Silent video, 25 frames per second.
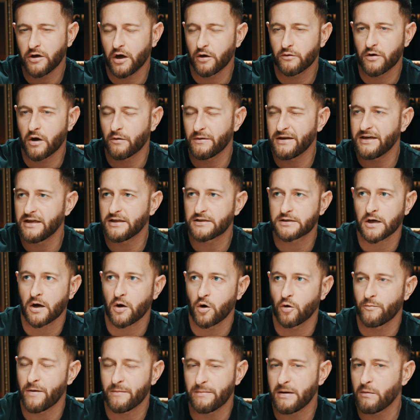no, he needs a
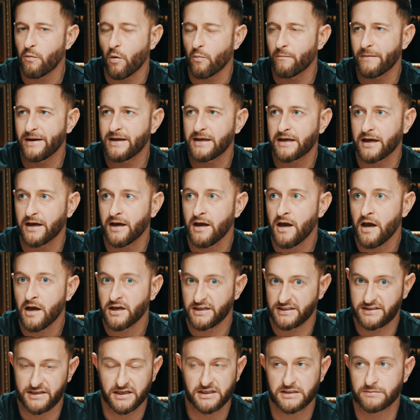home, he won't make it.
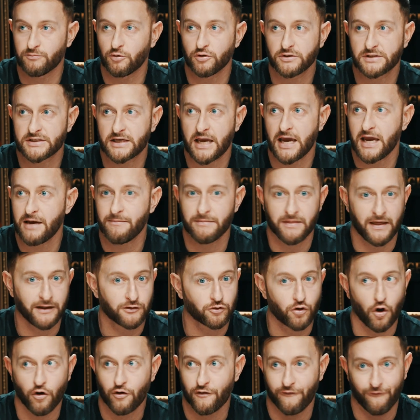6 months came and
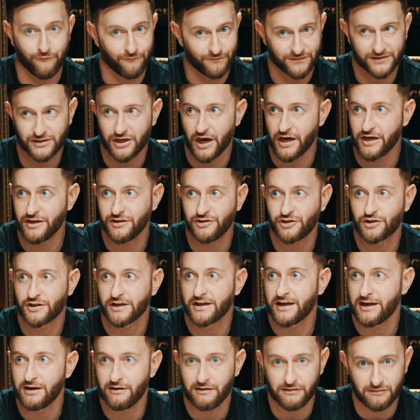that dog changed.
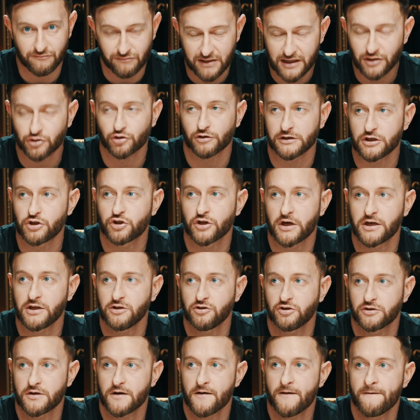He literally changed,